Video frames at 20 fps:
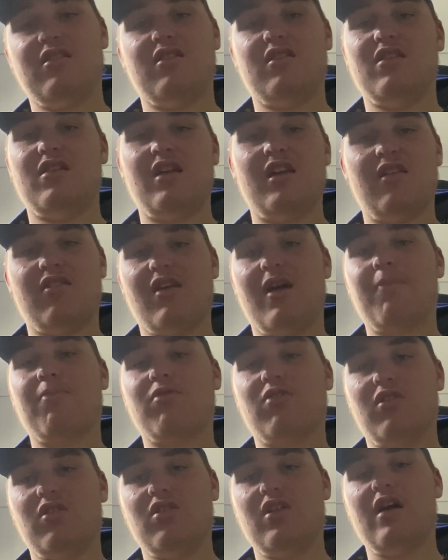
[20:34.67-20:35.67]
he's
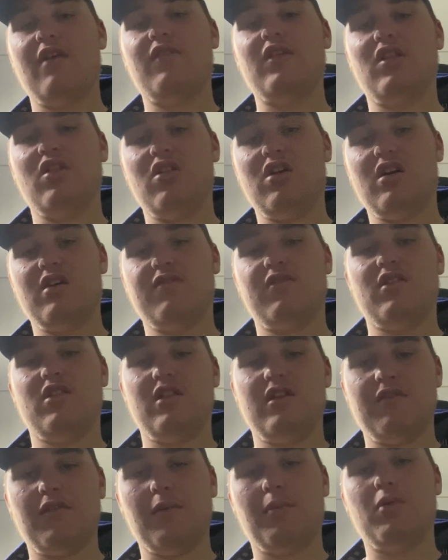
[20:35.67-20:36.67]
absolutely loving life at
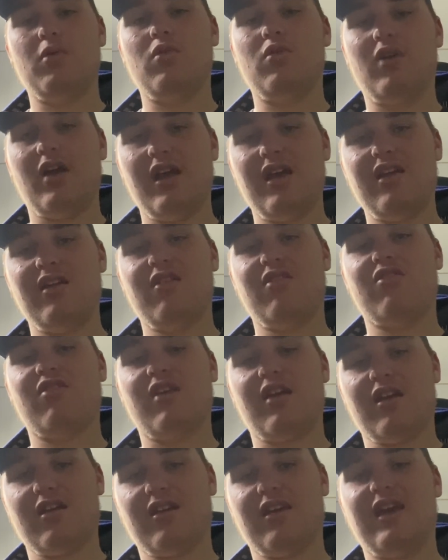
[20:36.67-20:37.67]
Liverpool. He is
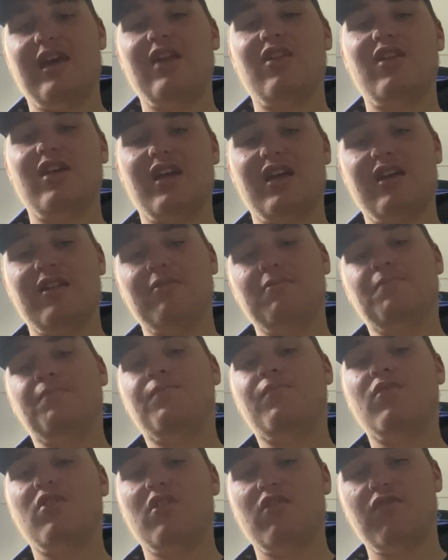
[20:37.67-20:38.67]
killing it
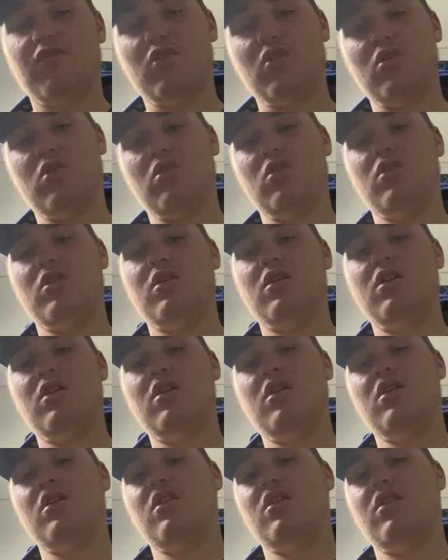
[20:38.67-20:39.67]
for
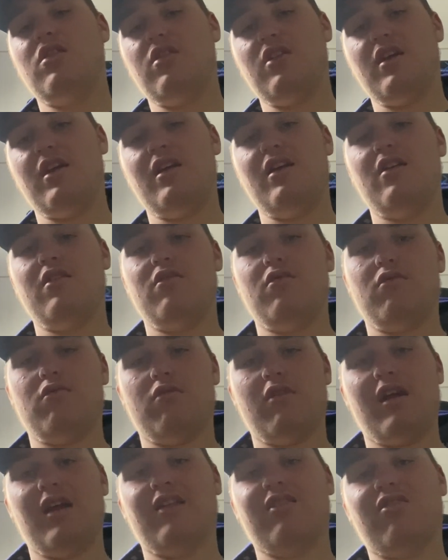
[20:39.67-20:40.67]
the
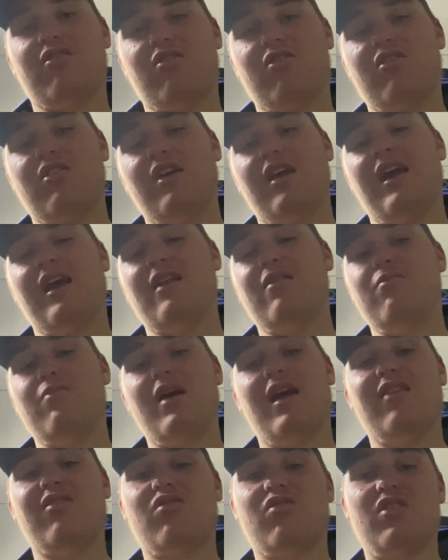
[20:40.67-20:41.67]
Reds. And
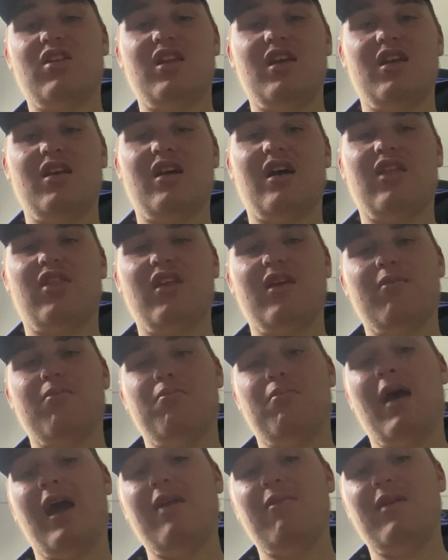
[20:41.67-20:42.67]
Man City, I think
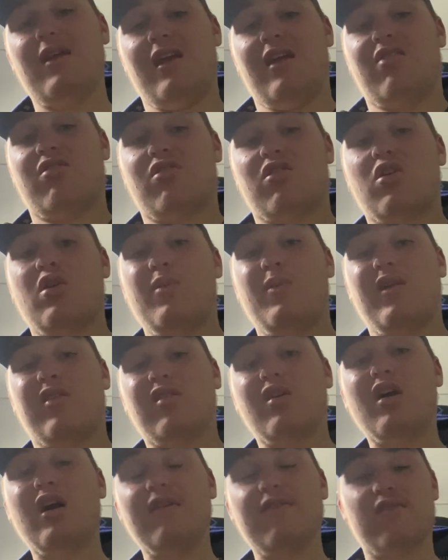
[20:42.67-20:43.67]
maybe it could be
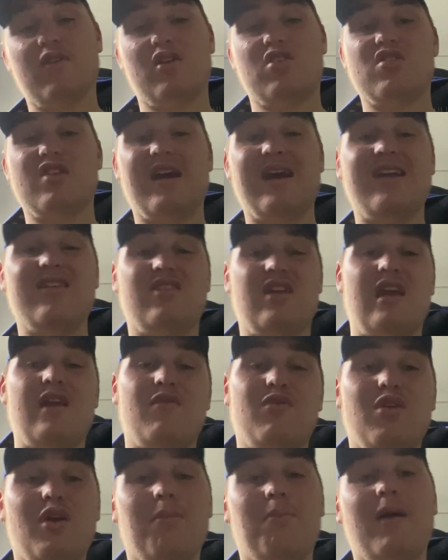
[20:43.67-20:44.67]
time for a change,
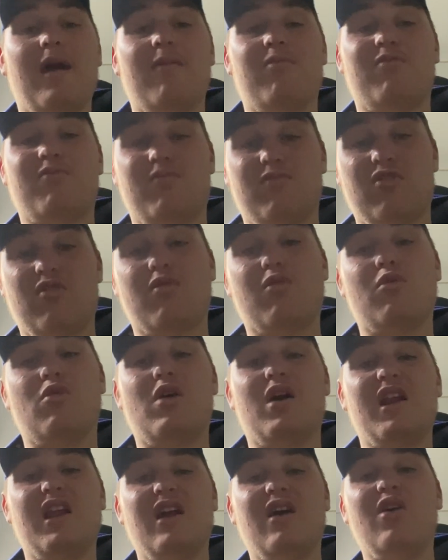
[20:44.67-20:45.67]
even though Pep
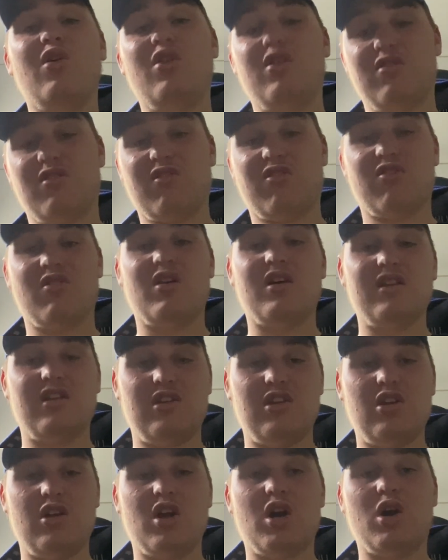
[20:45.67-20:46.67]
Guardiola just signed a
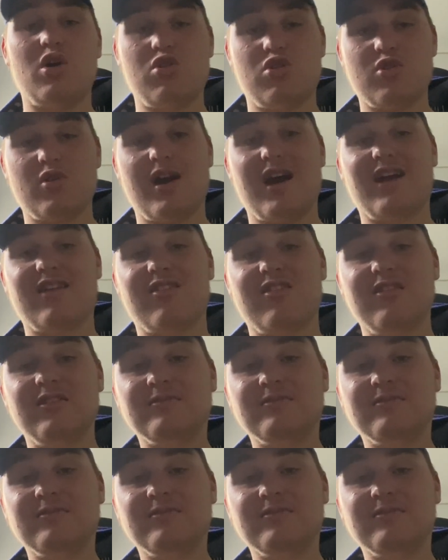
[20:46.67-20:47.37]
new contract.